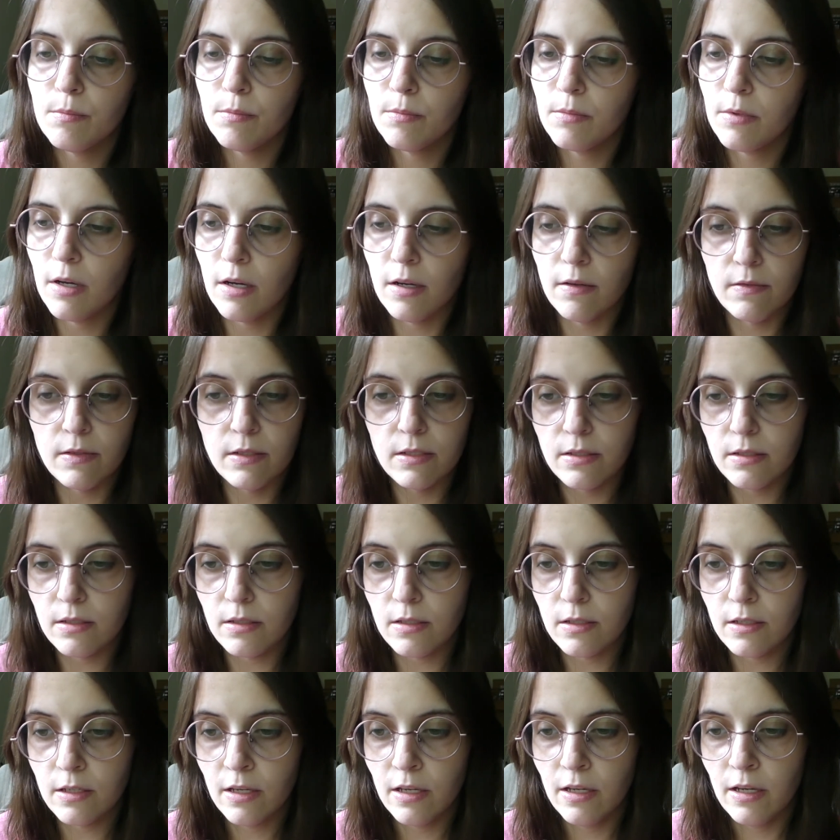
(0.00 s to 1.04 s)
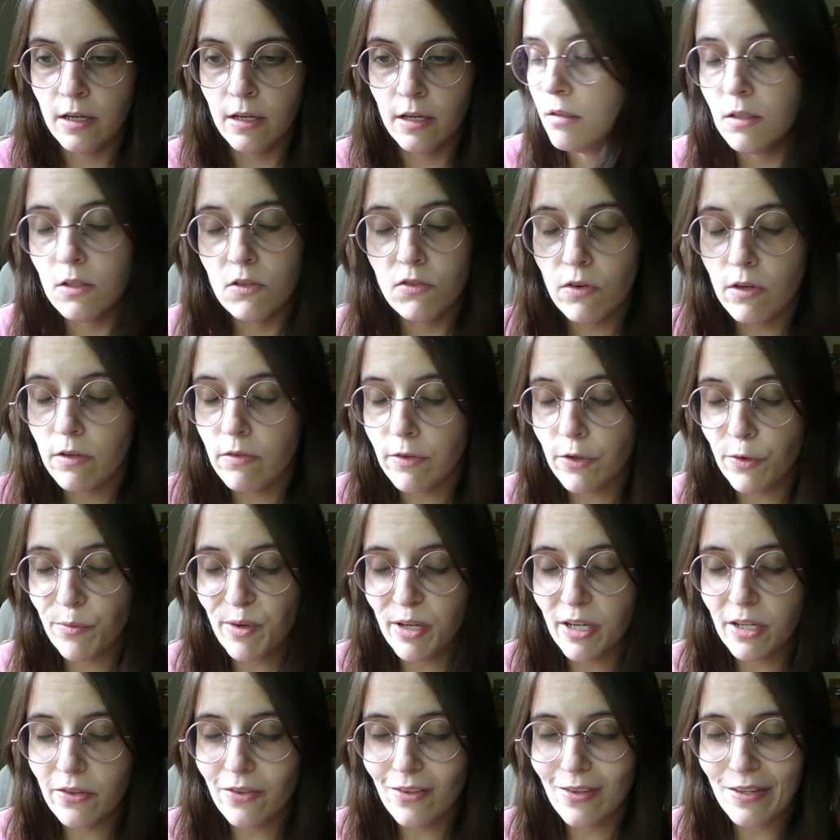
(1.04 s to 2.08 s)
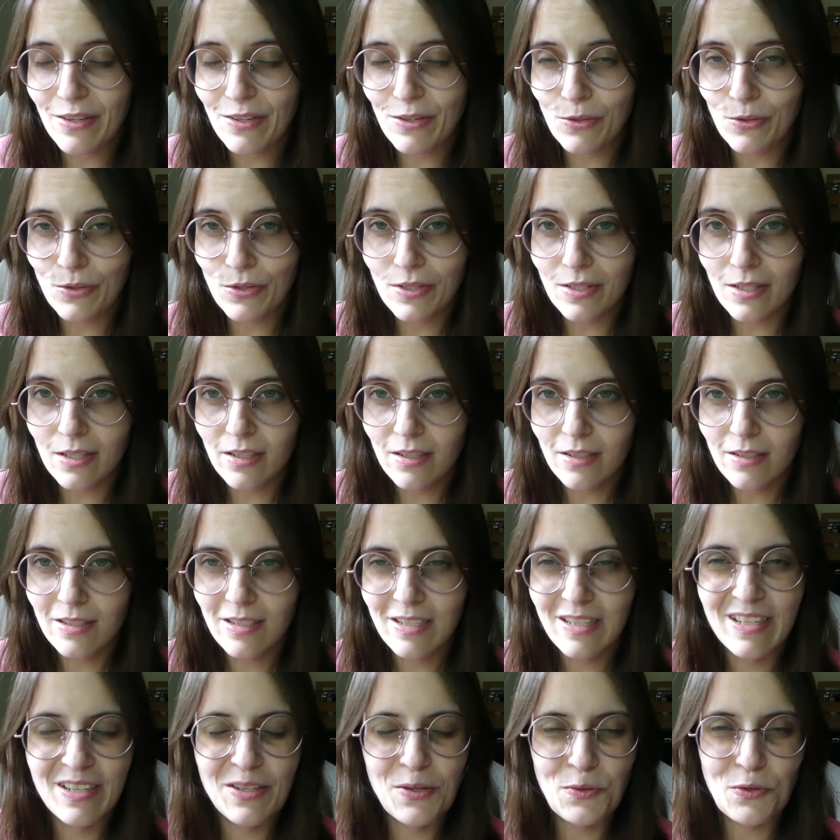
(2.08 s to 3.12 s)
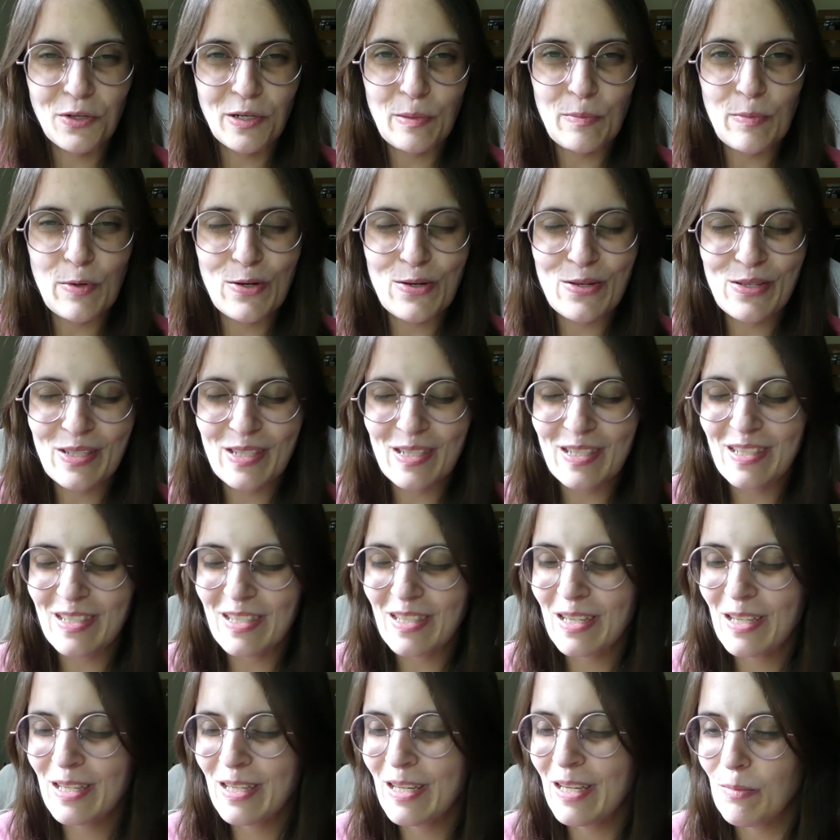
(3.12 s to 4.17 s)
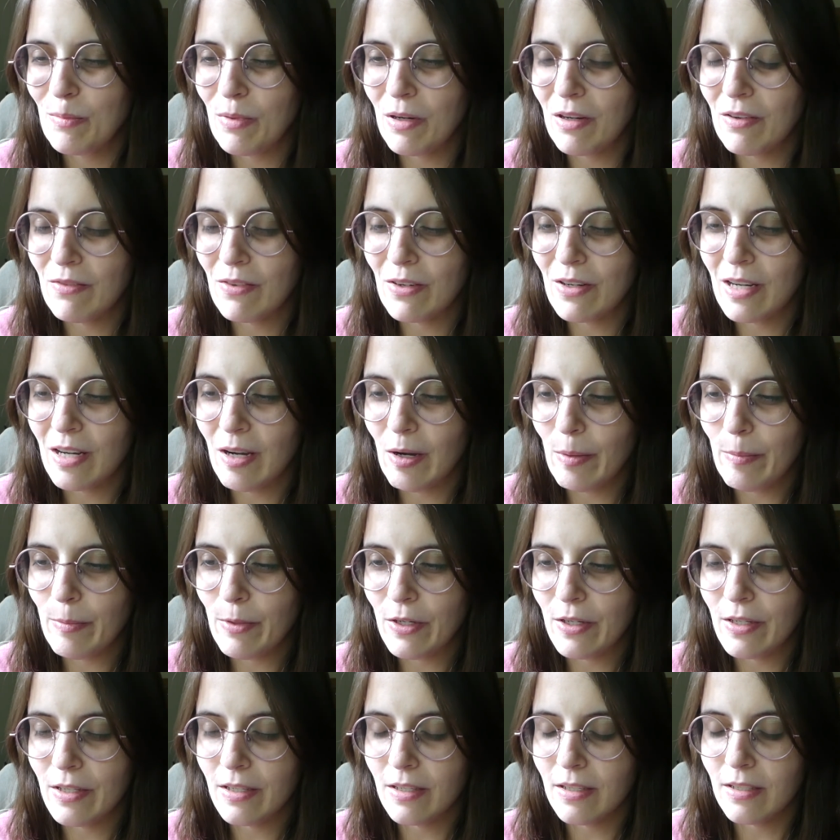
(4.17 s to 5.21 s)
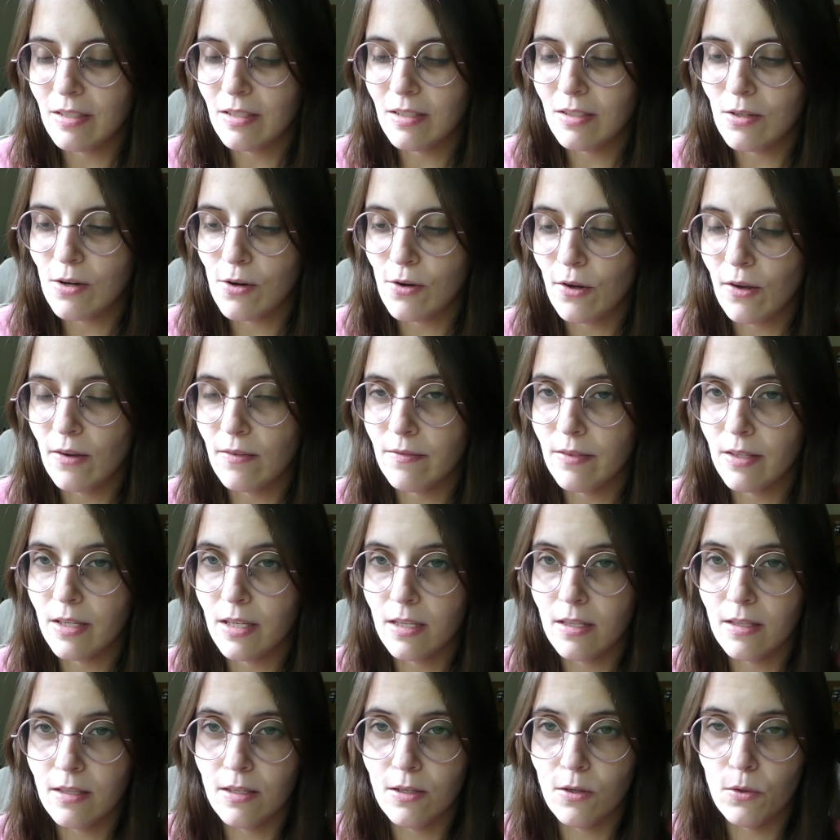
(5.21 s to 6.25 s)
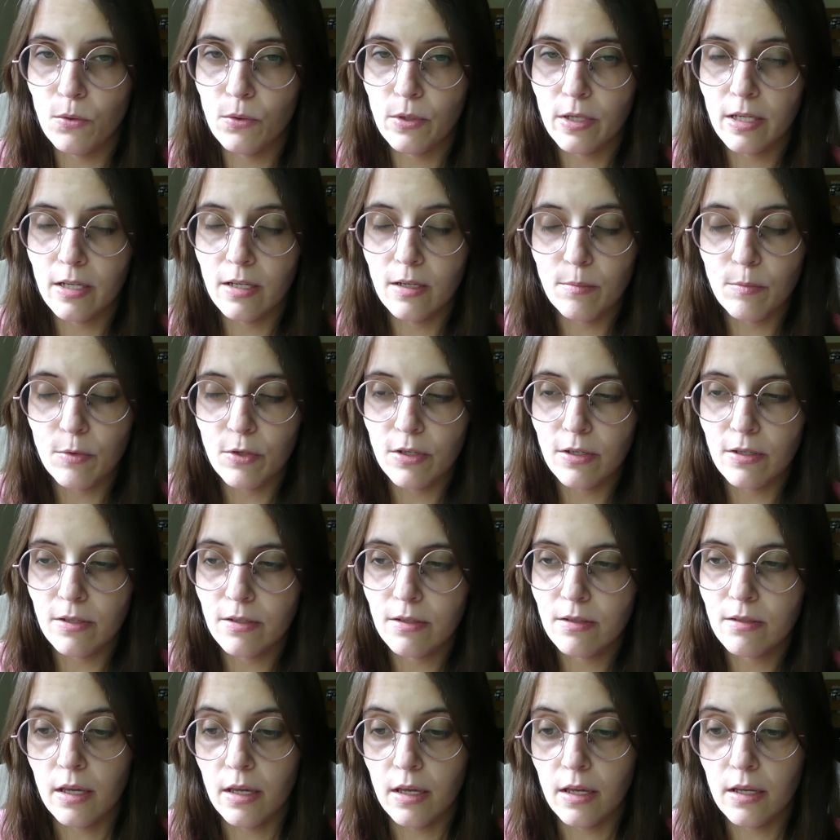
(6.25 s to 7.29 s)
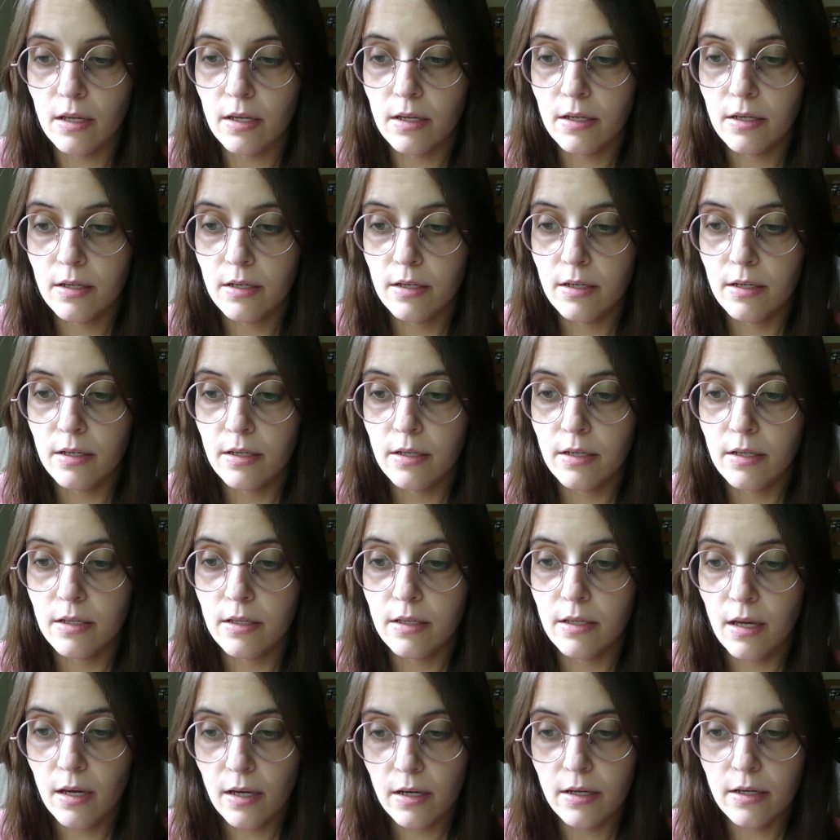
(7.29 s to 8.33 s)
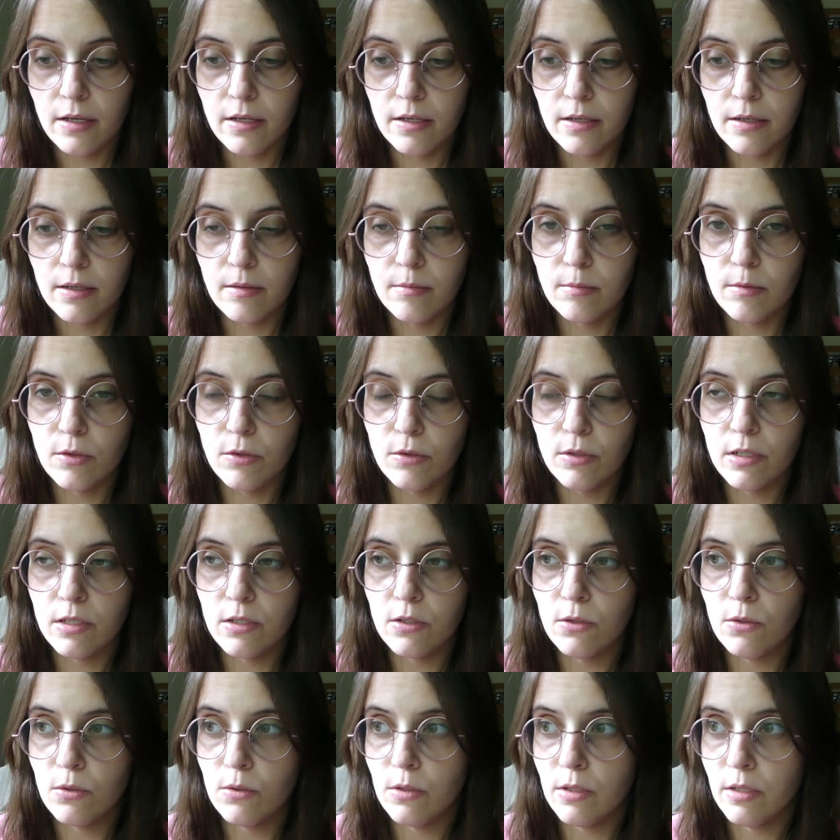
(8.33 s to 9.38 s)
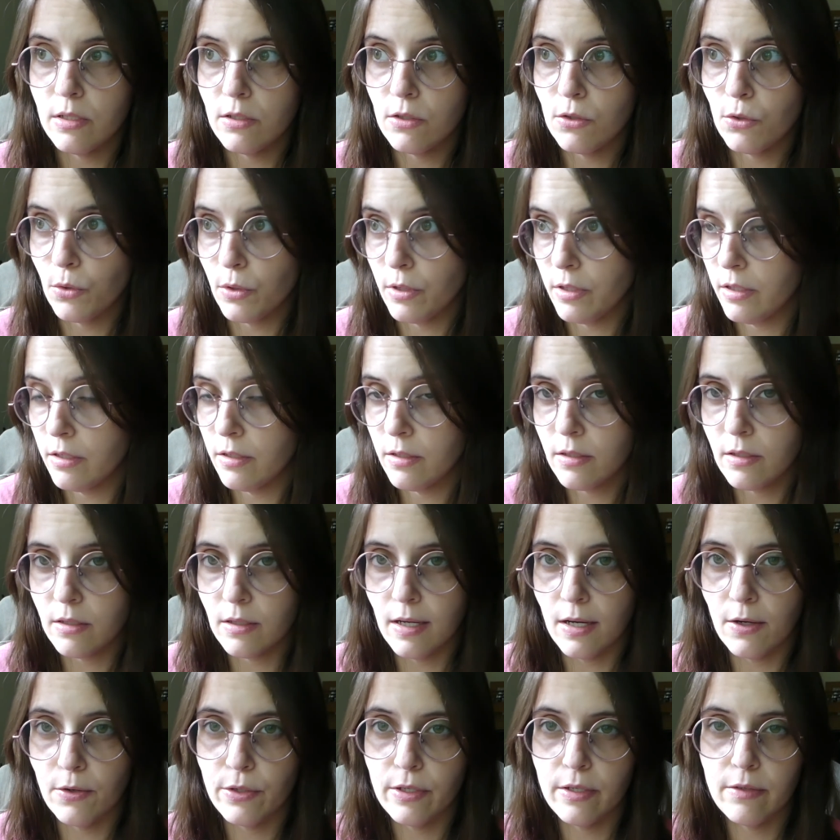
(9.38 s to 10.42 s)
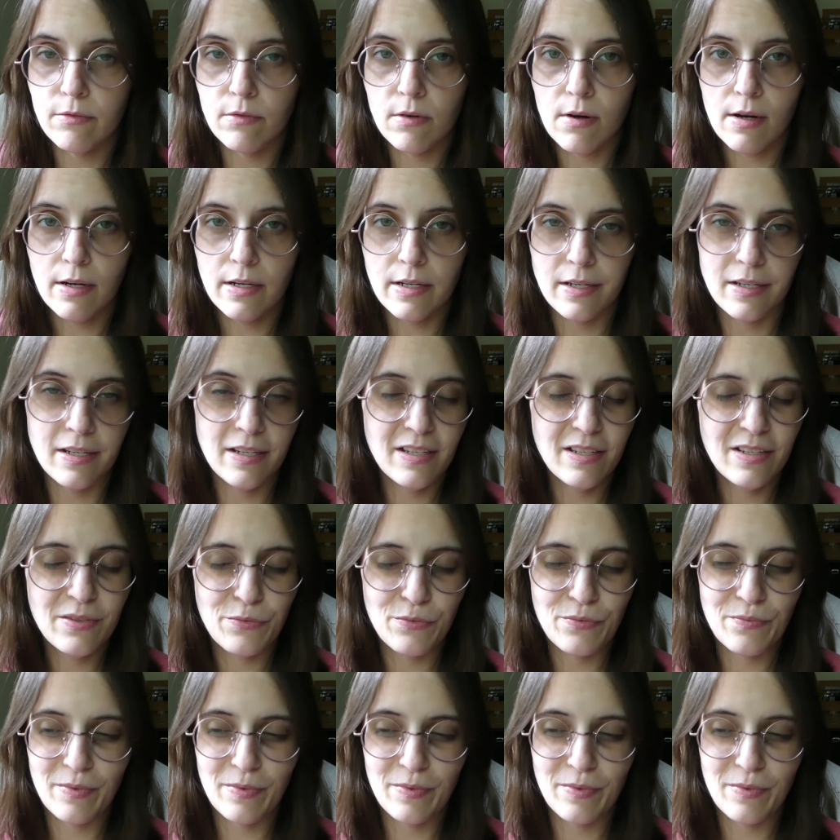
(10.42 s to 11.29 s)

Obviously, if I film anything, you'll see it when I post it. But for now, I'm gonna turn off the old camera, and yeah, I'm going to enjoy this cloudy Friday.